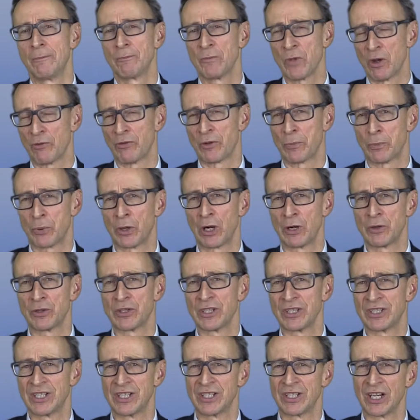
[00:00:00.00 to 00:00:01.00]
of the
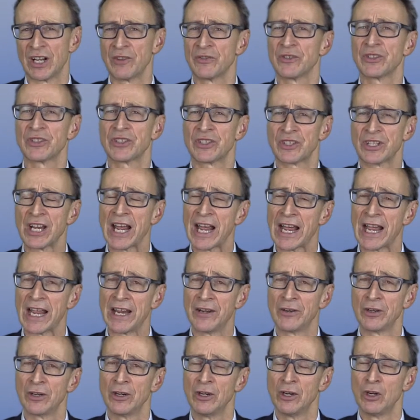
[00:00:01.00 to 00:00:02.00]
process is
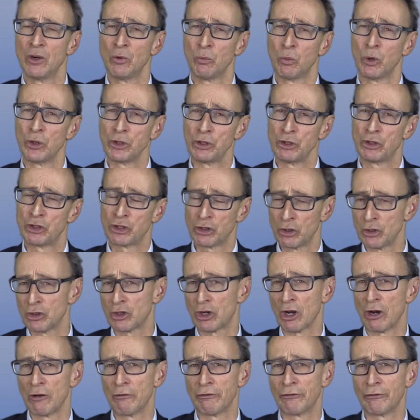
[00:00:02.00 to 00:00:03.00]
understand what you should
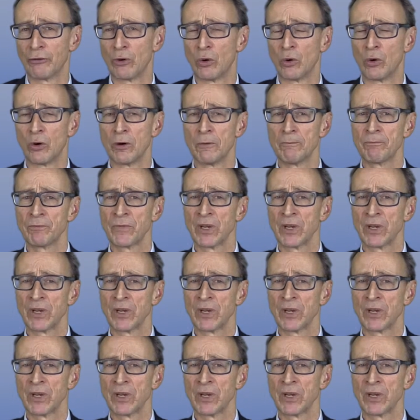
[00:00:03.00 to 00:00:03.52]
go for